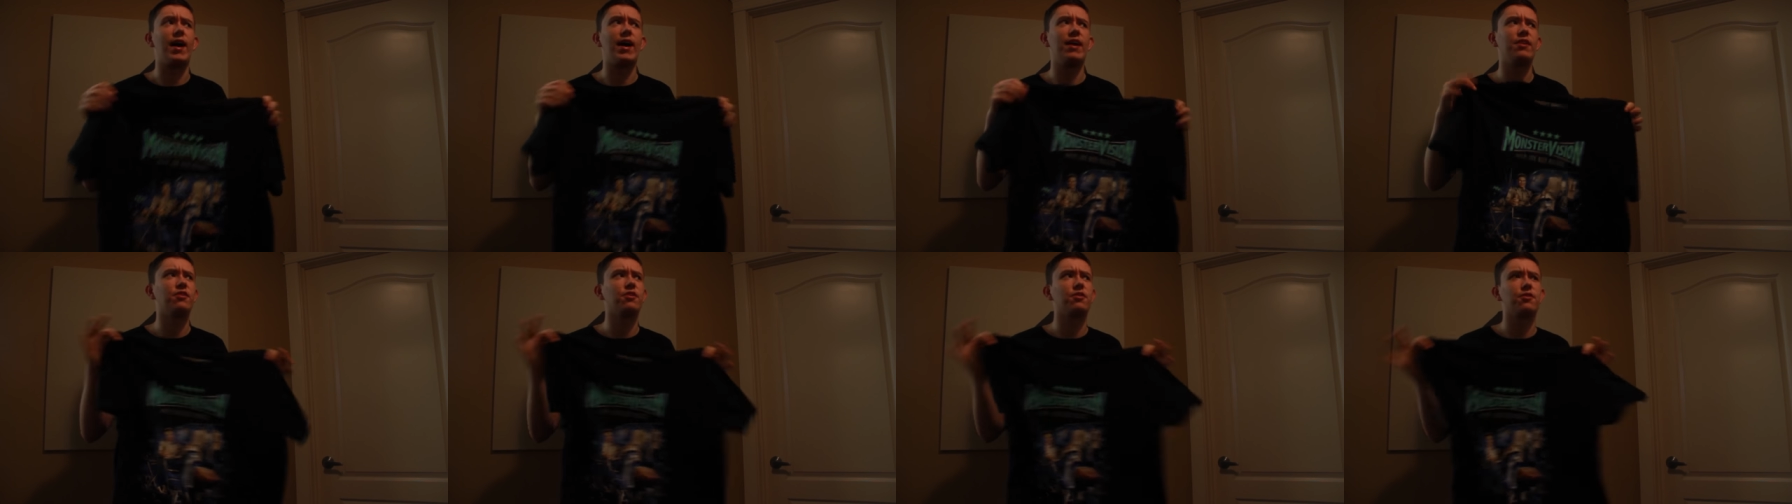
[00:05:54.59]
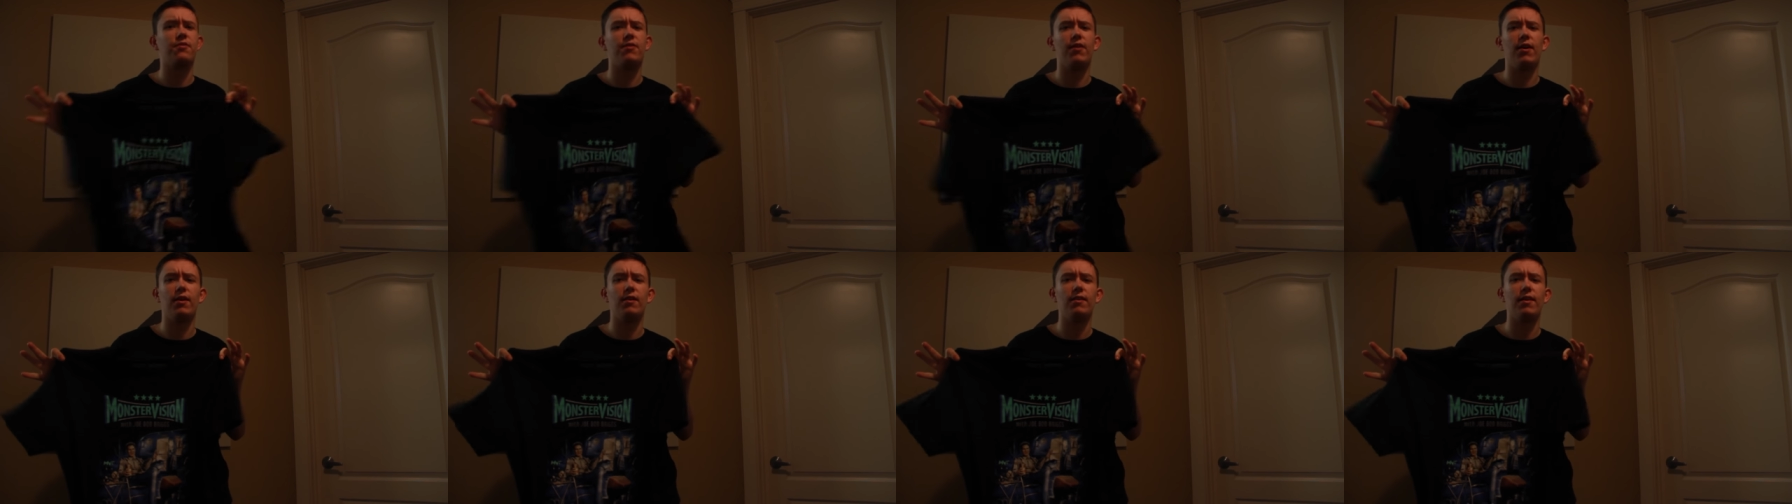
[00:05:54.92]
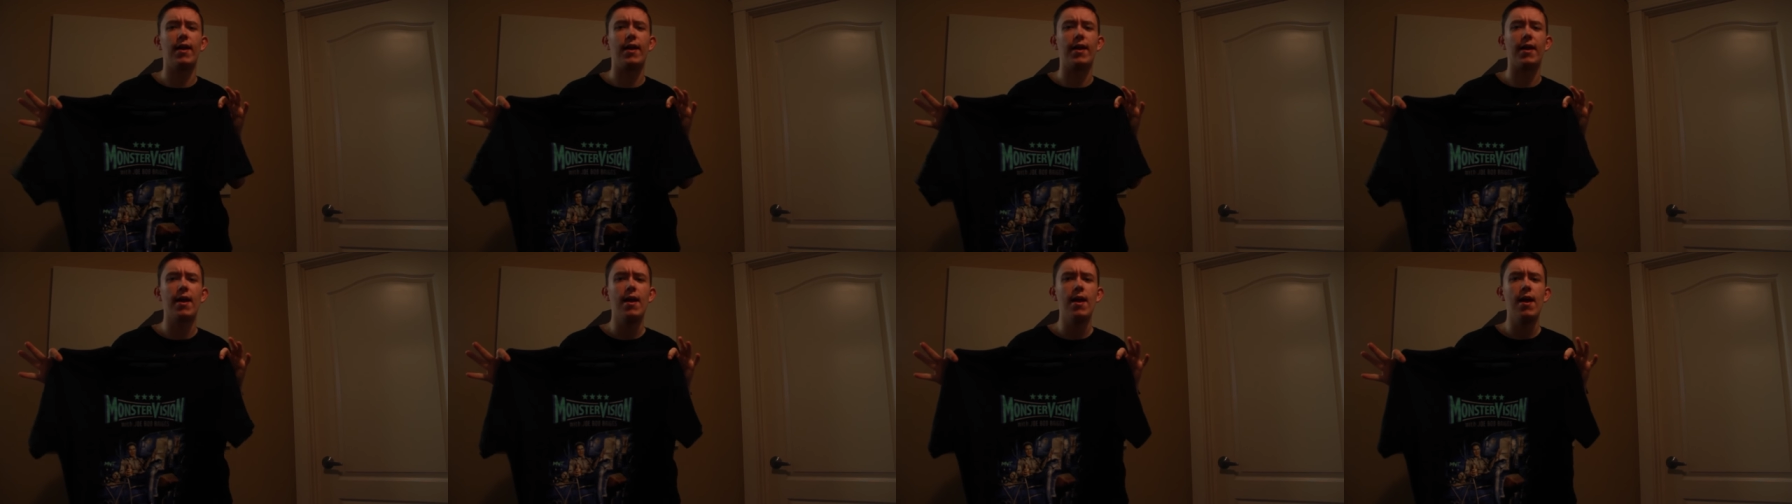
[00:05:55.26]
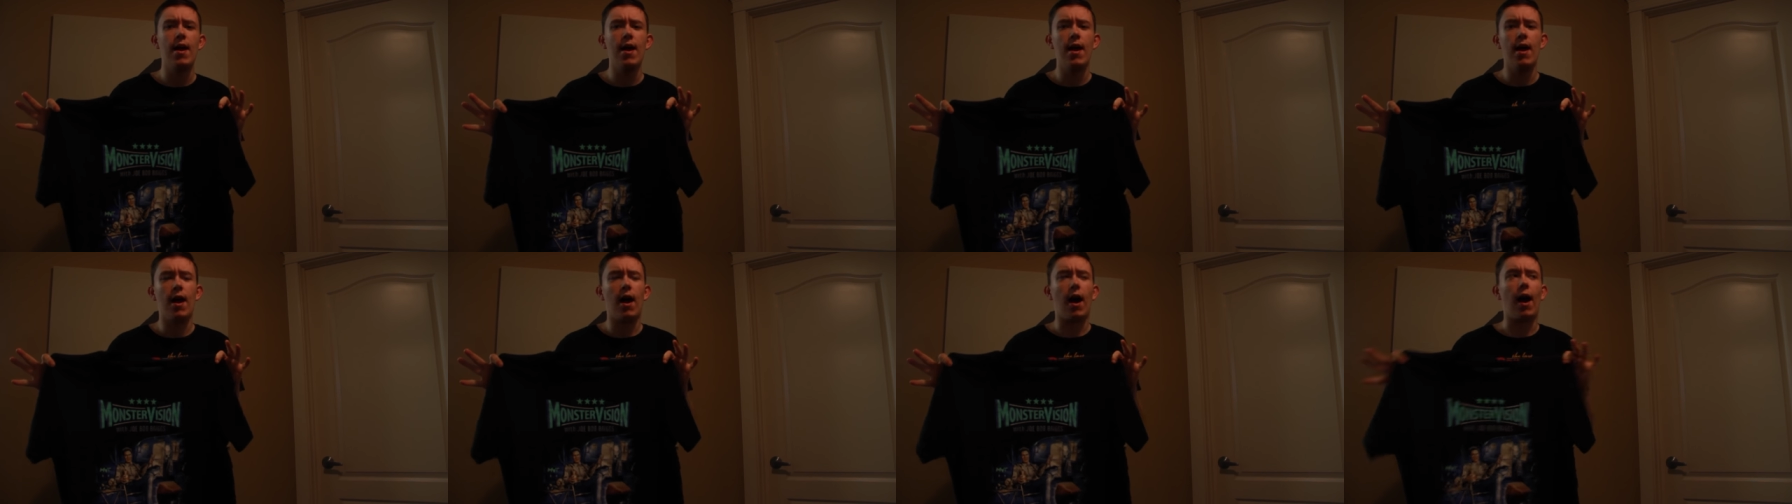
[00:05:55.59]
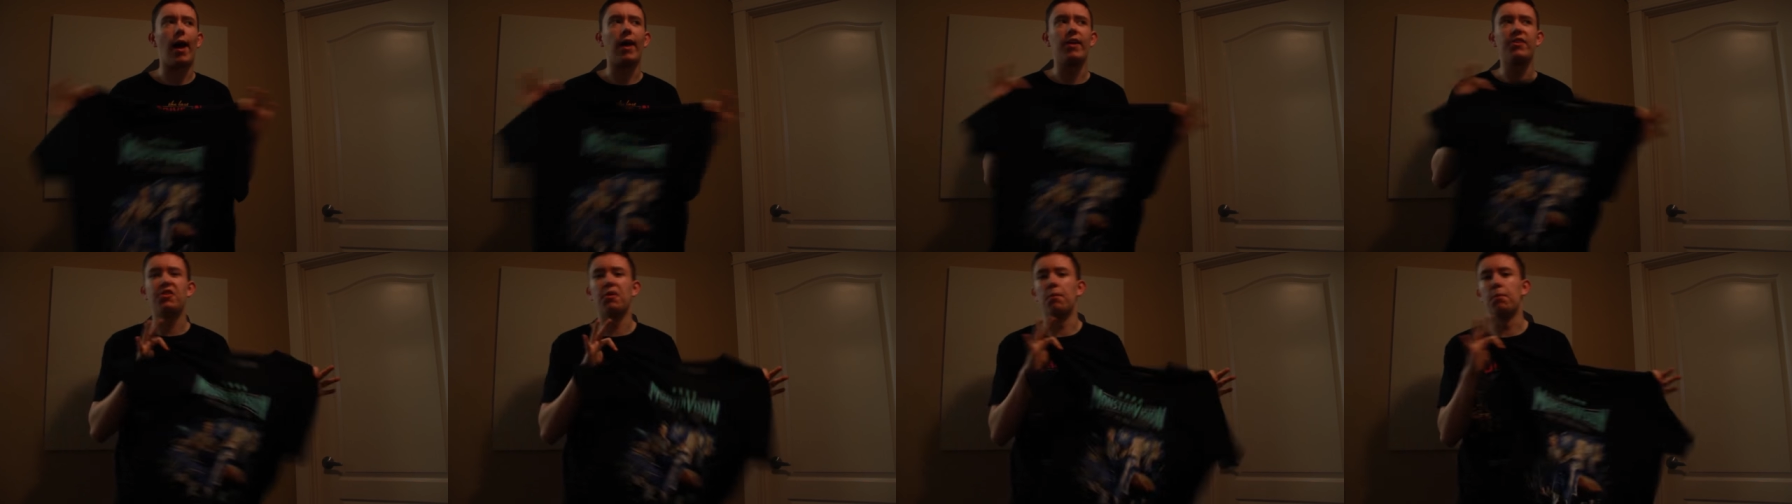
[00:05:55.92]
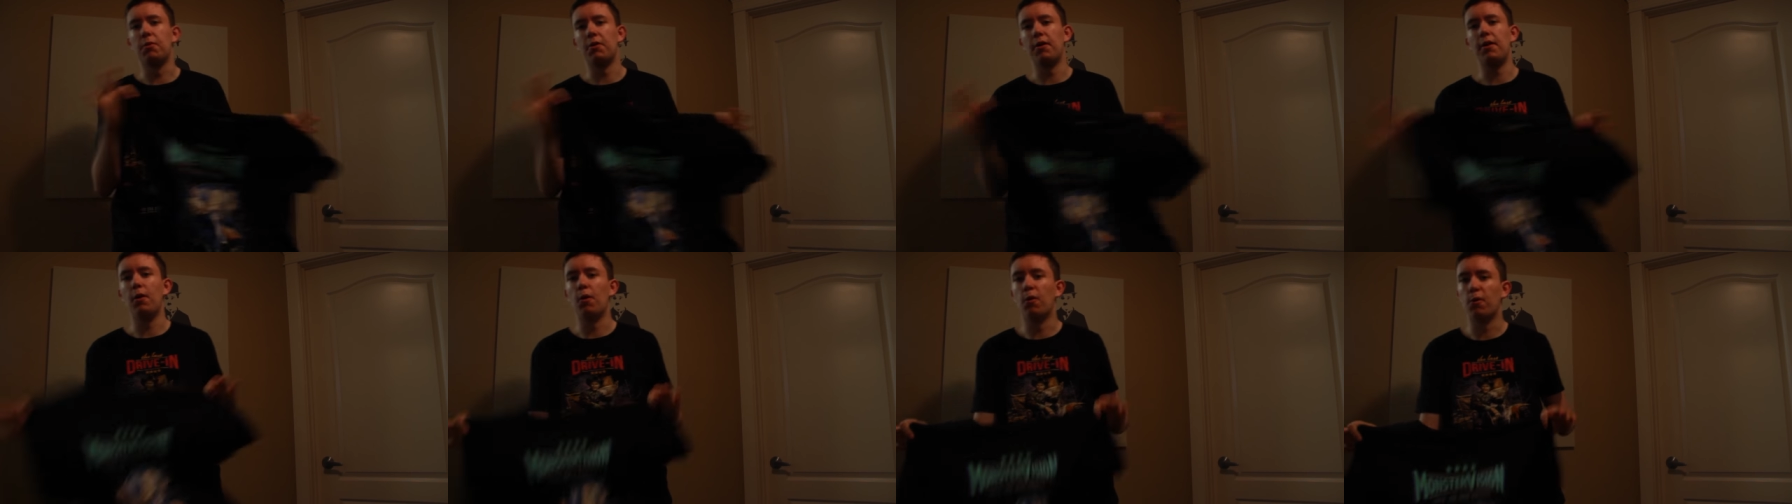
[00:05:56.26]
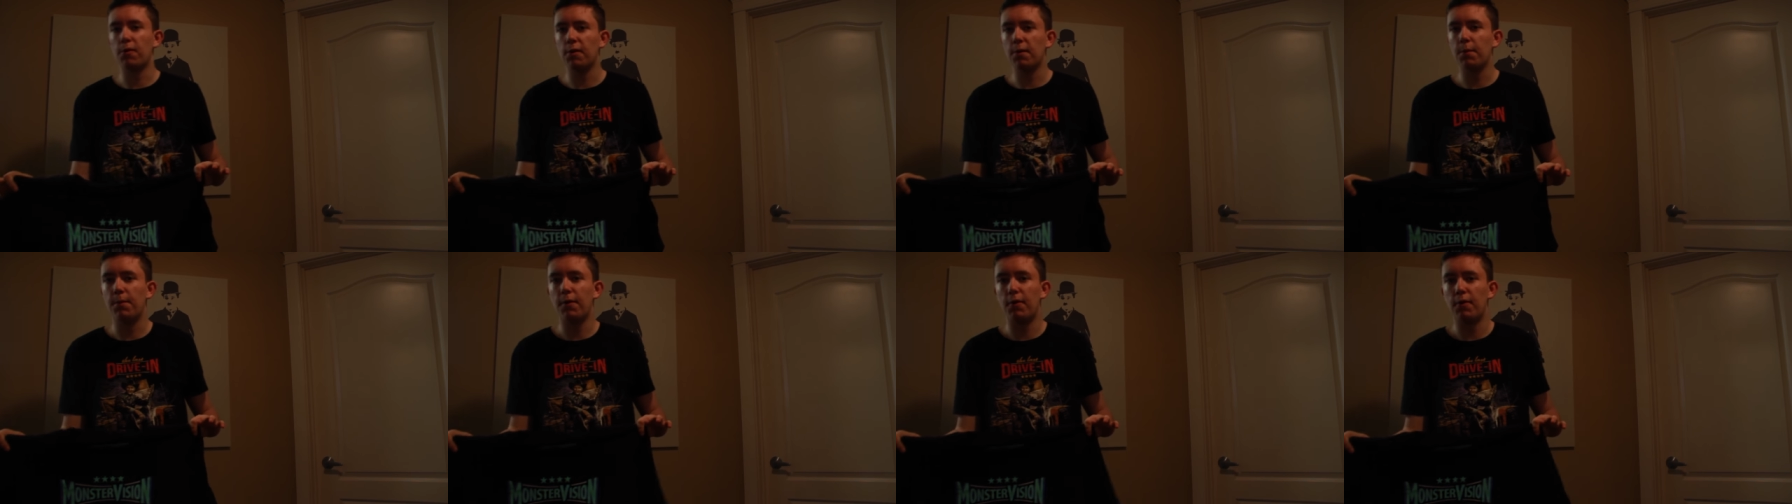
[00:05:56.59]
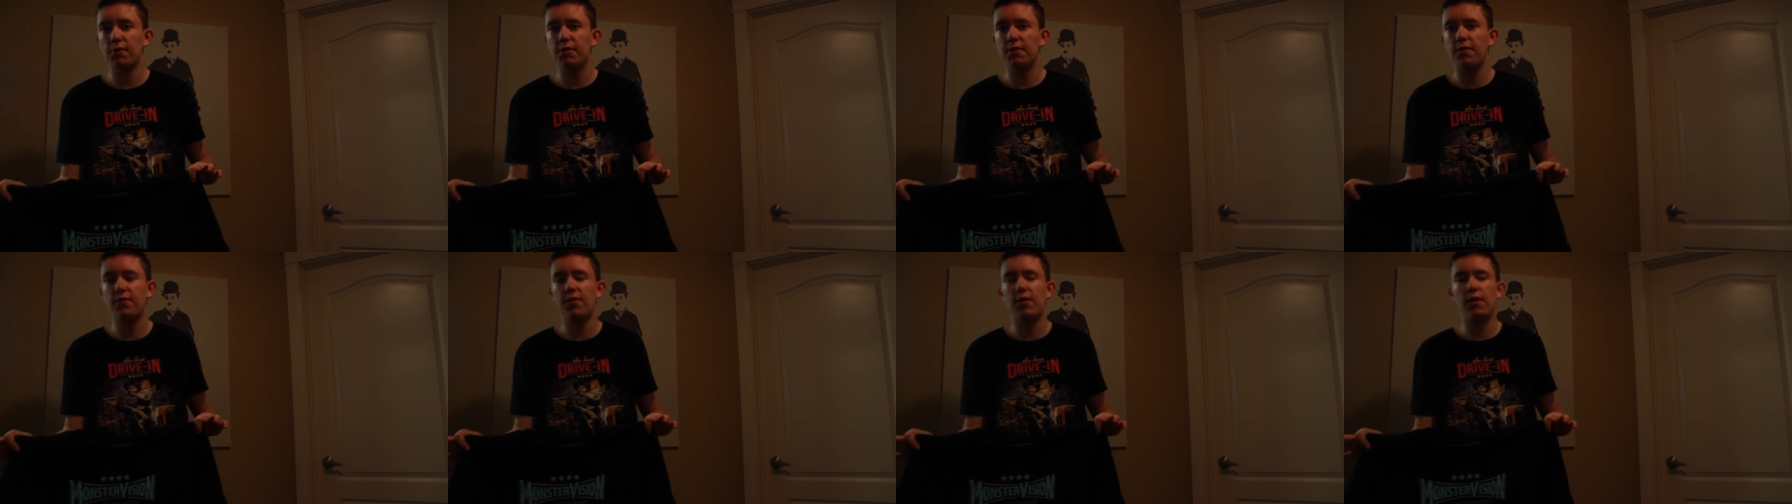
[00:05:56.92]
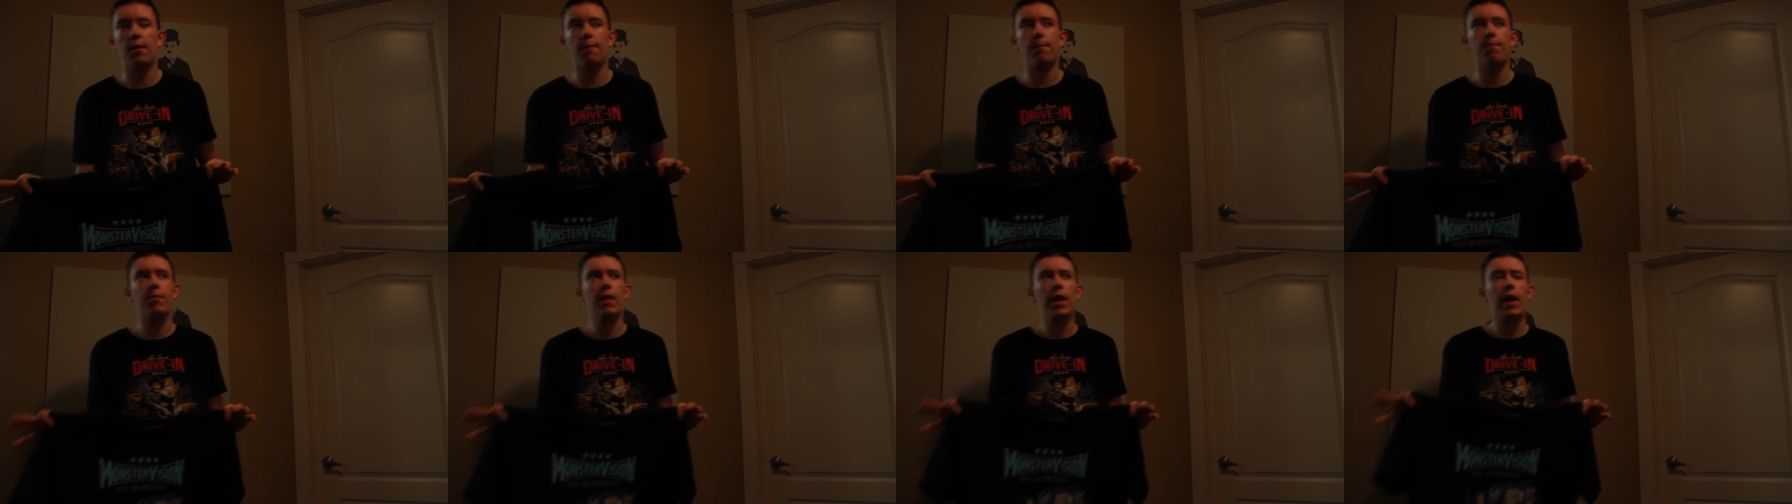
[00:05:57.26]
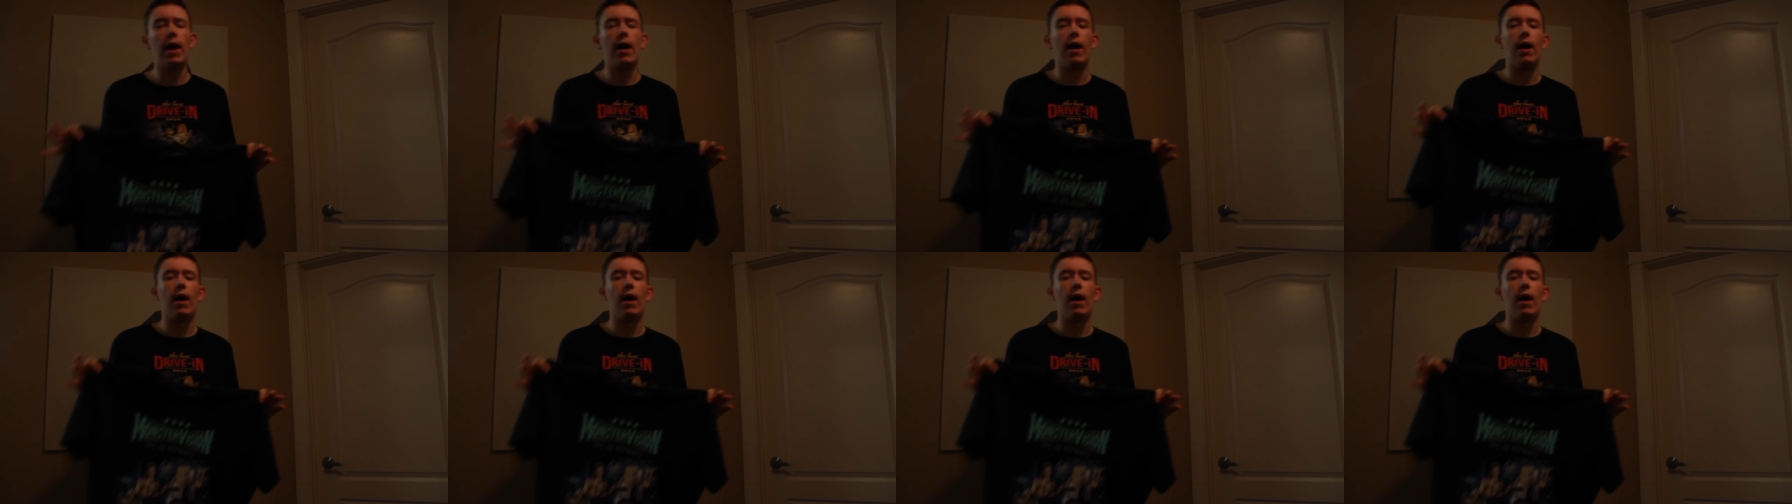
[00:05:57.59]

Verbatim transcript: I just felt like I should pre-order both of them